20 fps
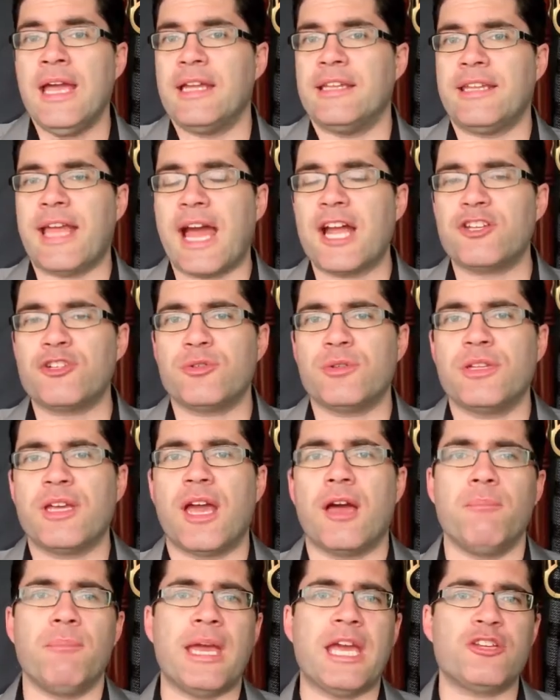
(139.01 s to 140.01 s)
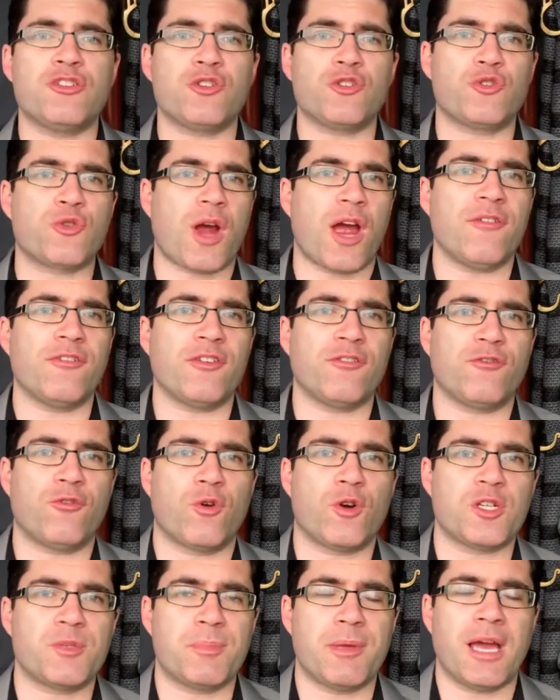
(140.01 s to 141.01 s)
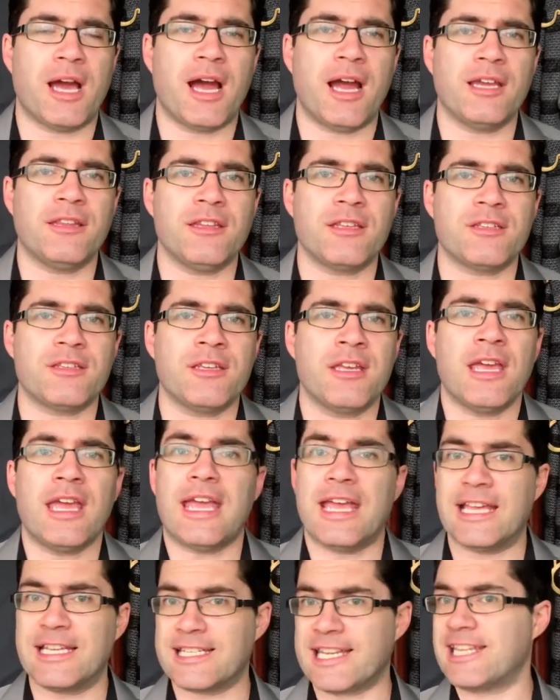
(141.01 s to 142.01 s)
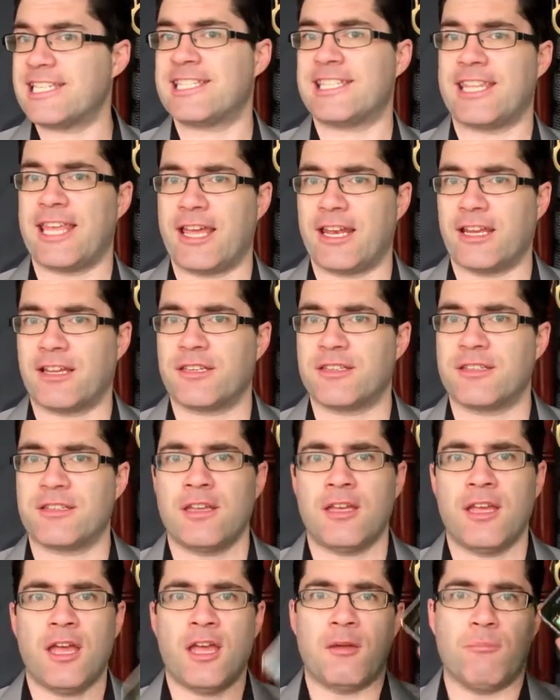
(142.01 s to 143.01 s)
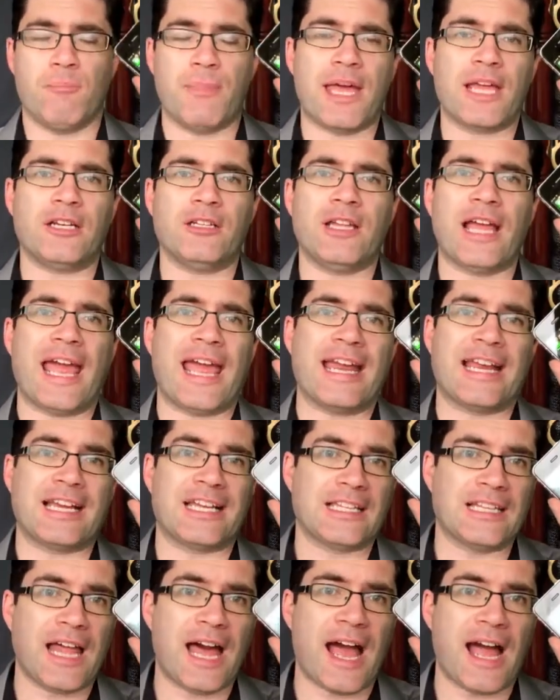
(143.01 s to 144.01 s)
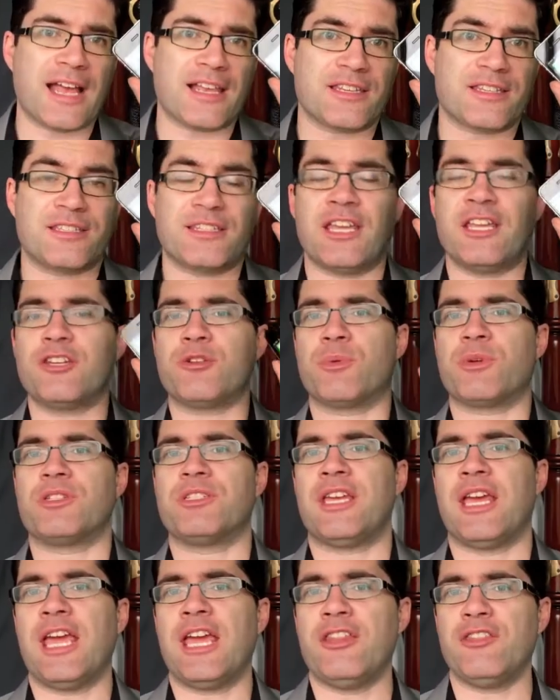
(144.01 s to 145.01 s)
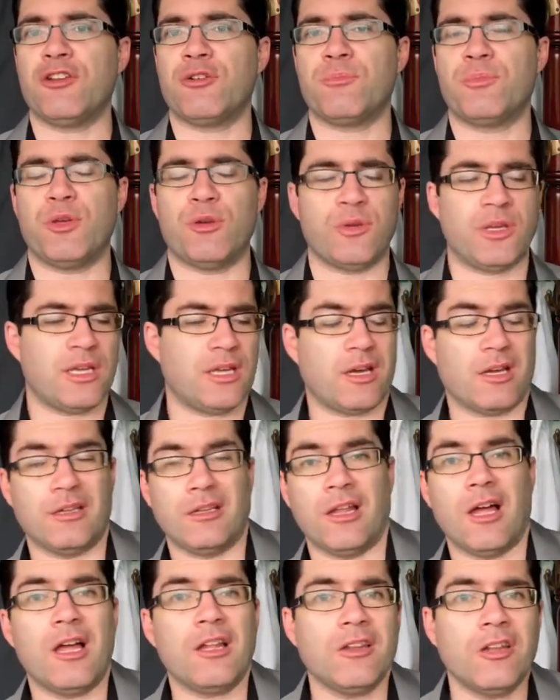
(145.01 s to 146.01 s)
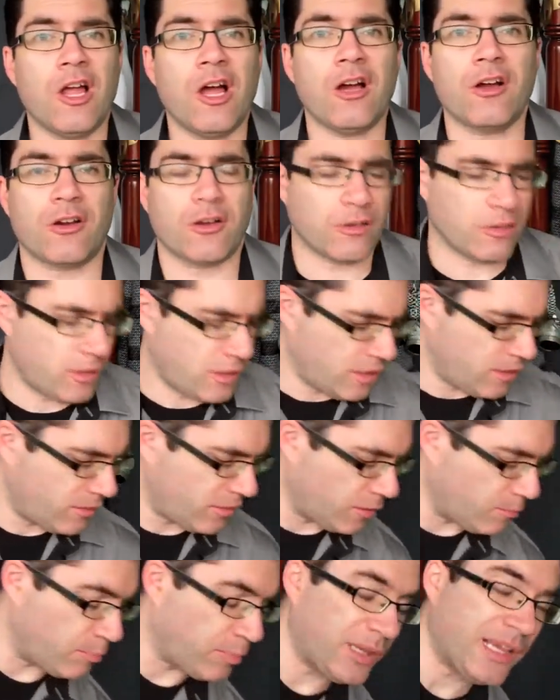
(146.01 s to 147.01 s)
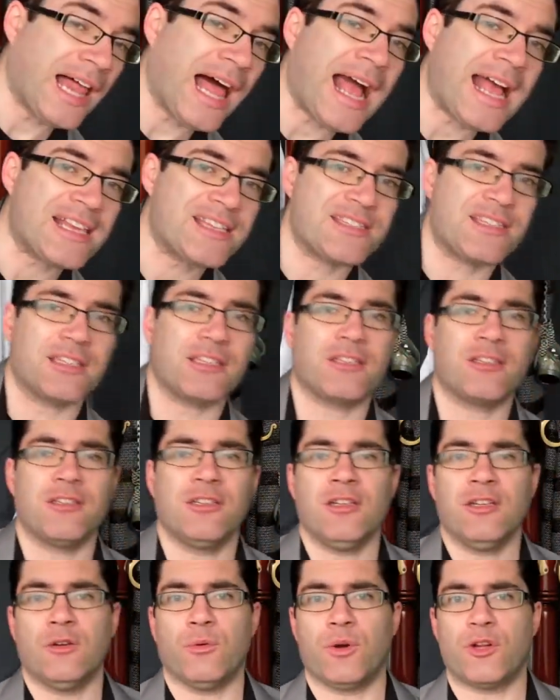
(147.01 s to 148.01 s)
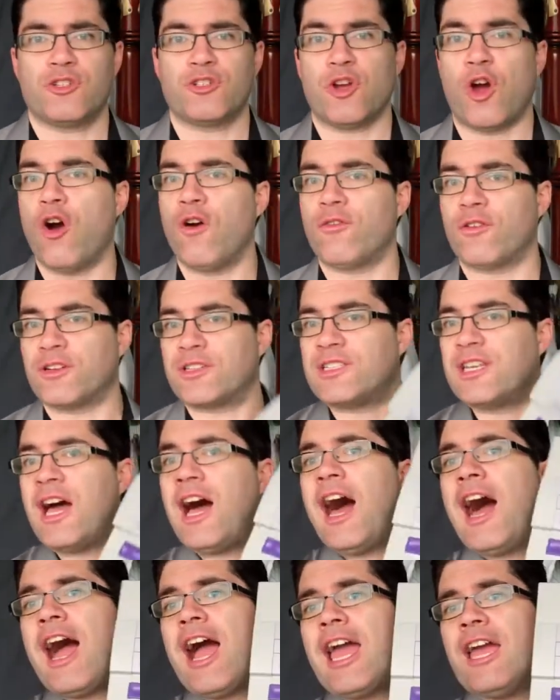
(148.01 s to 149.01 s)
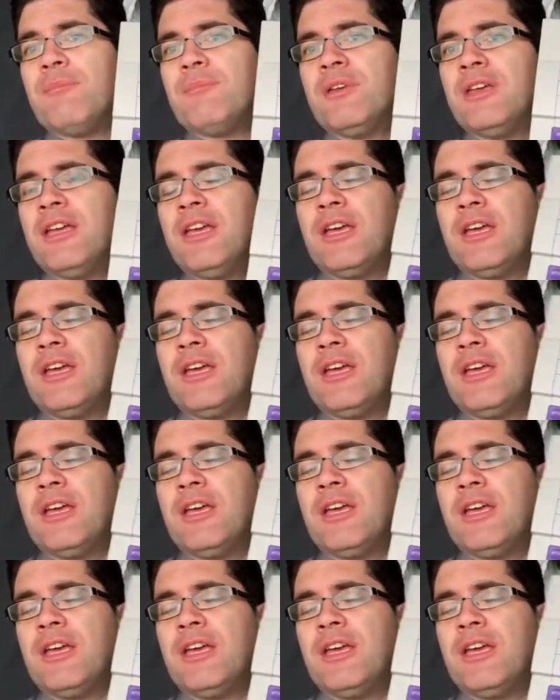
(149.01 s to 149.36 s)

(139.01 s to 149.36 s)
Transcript: Naturally, a major driving force behind this is aesthetics. Metal and glass tend to retain their beauty a lot longer than plastic, which over time